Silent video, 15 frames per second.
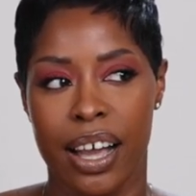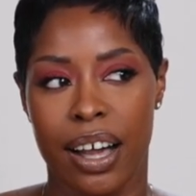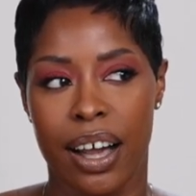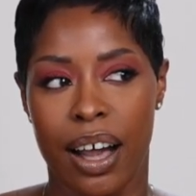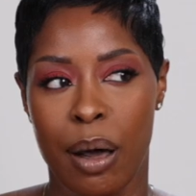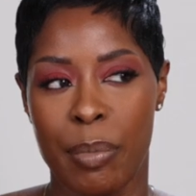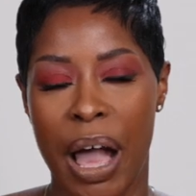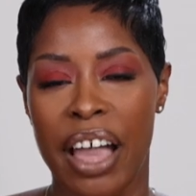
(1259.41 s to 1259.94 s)

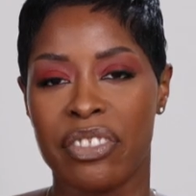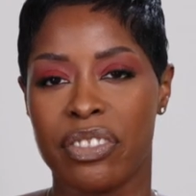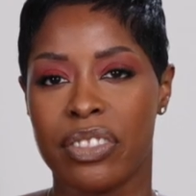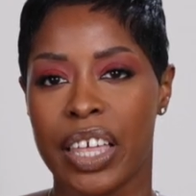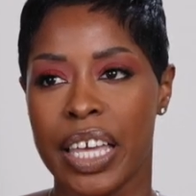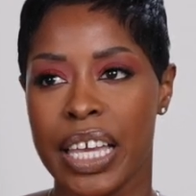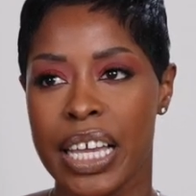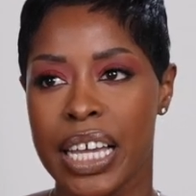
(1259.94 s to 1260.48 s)
Um, I
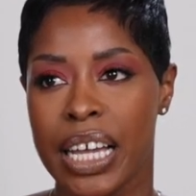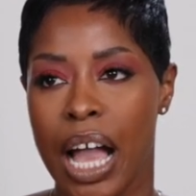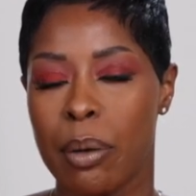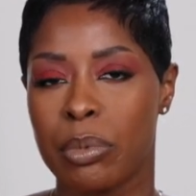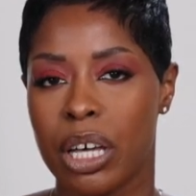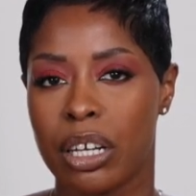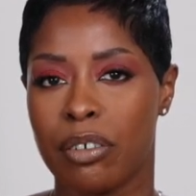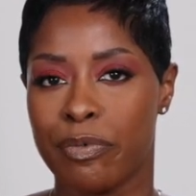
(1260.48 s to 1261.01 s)
think
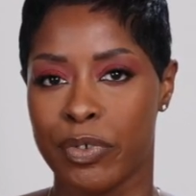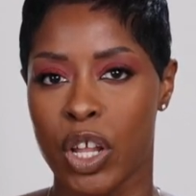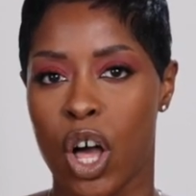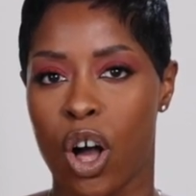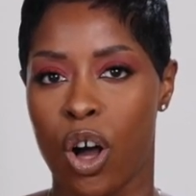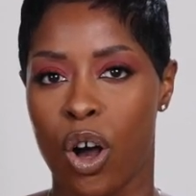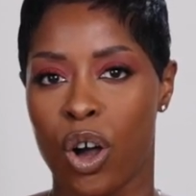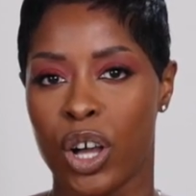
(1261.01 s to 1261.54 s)
I'm gonna
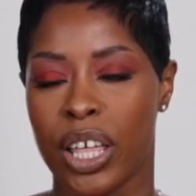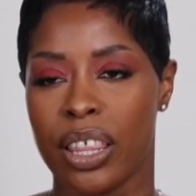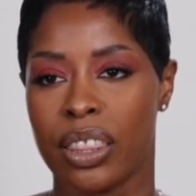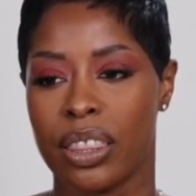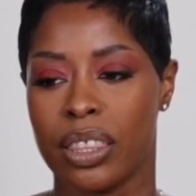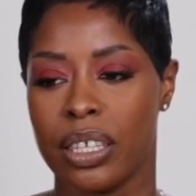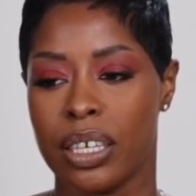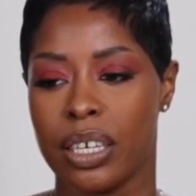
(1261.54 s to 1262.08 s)

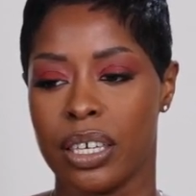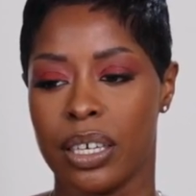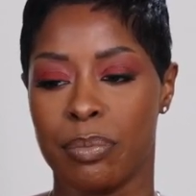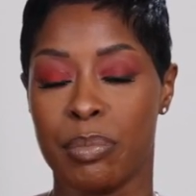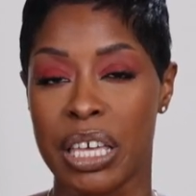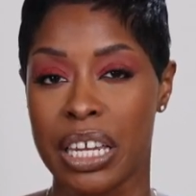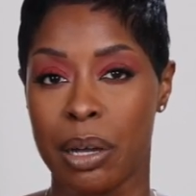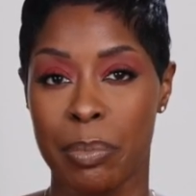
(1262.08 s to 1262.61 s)
vlog the
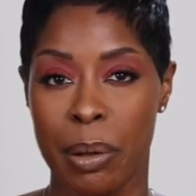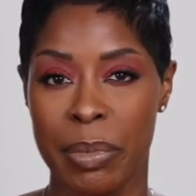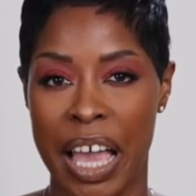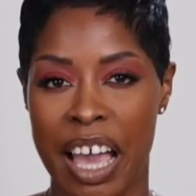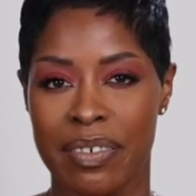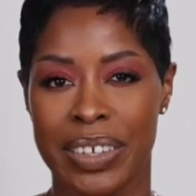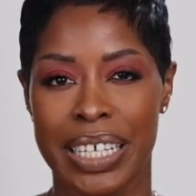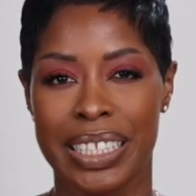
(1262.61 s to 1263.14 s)
meetup I'm
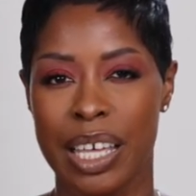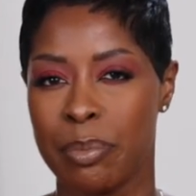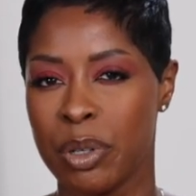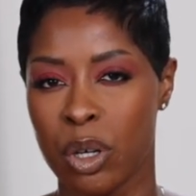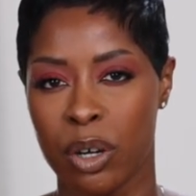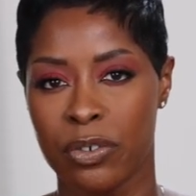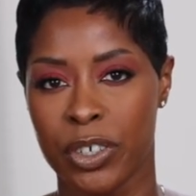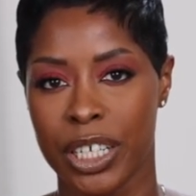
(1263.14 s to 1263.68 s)
having. Let me
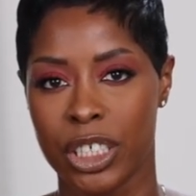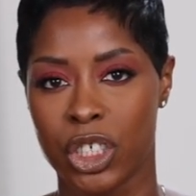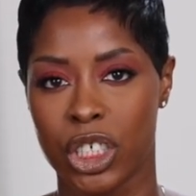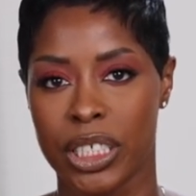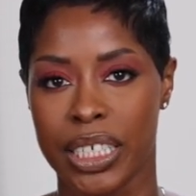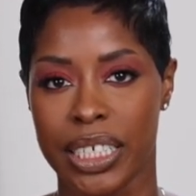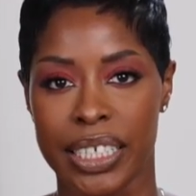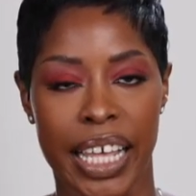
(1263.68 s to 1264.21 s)
know if you're
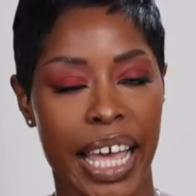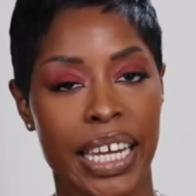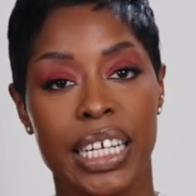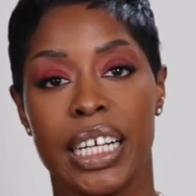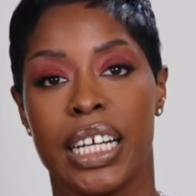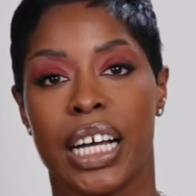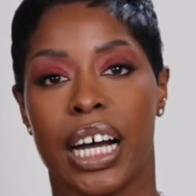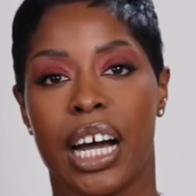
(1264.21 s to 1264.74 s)
interested in that.
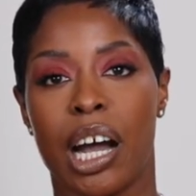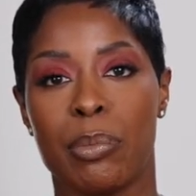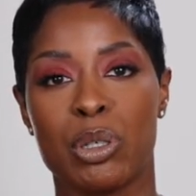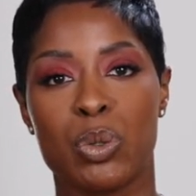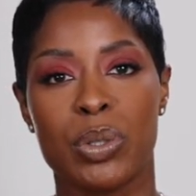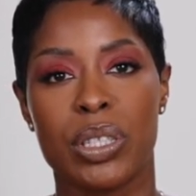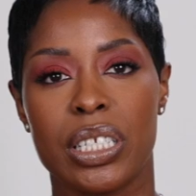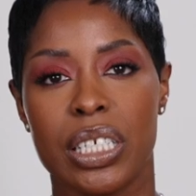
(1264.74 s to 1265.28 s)
Um,
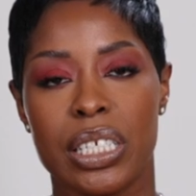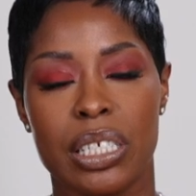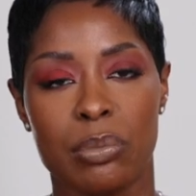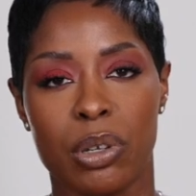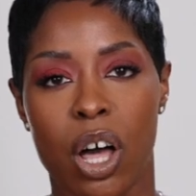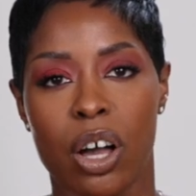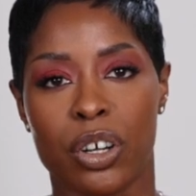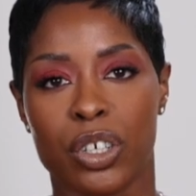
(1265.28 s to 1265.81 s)
it's DC
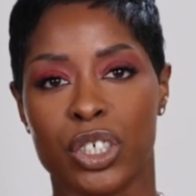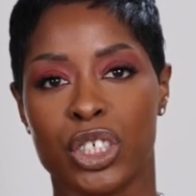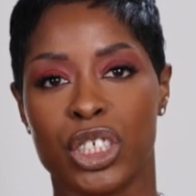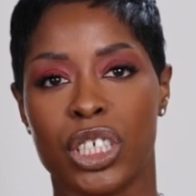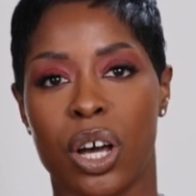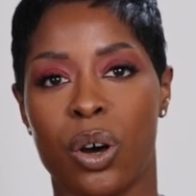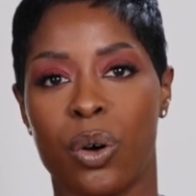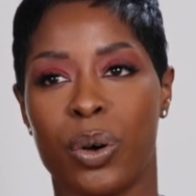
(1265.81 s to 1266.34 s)
bloggers,
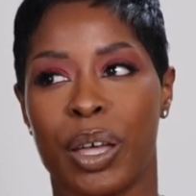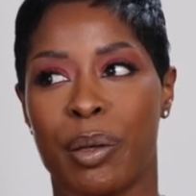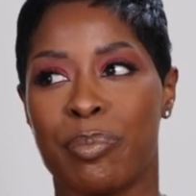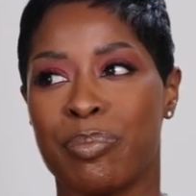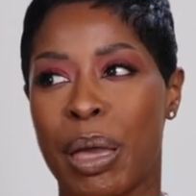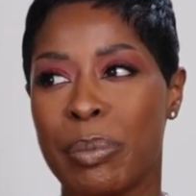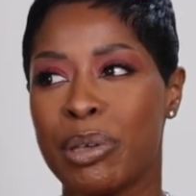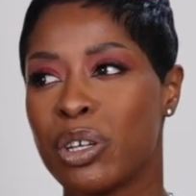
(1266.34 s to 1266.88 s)
so
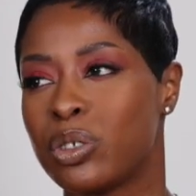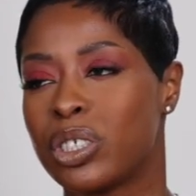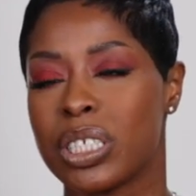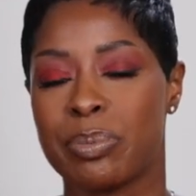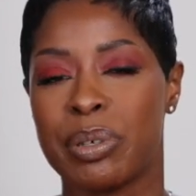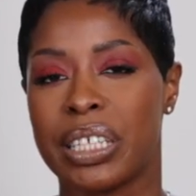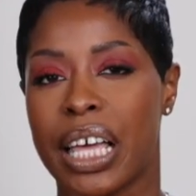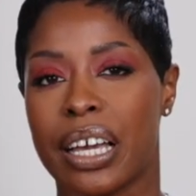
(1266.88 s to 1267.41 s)
maybe it'll
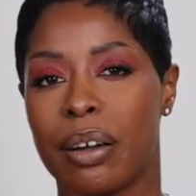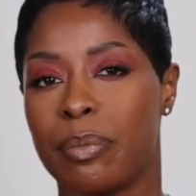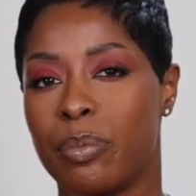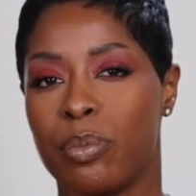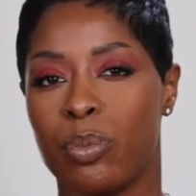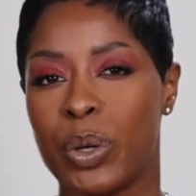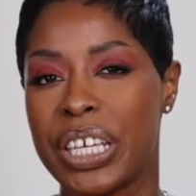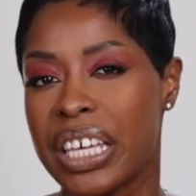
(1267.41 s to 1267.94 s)
just be like a
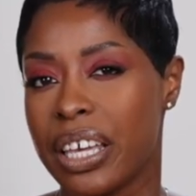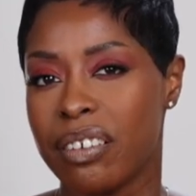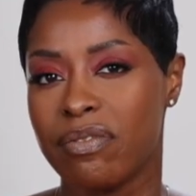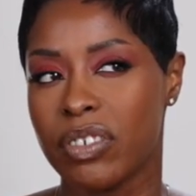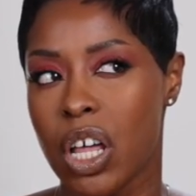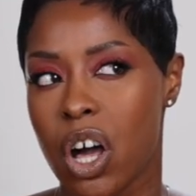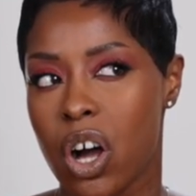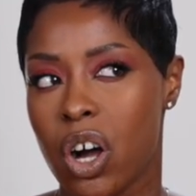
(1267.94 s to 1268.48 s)
weekend
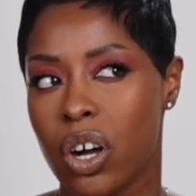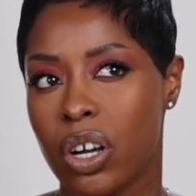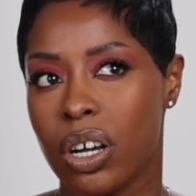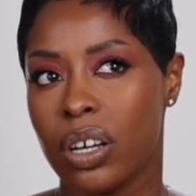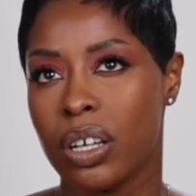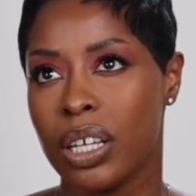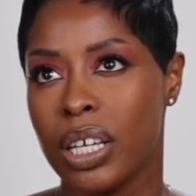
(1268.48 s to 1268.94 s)
vlog.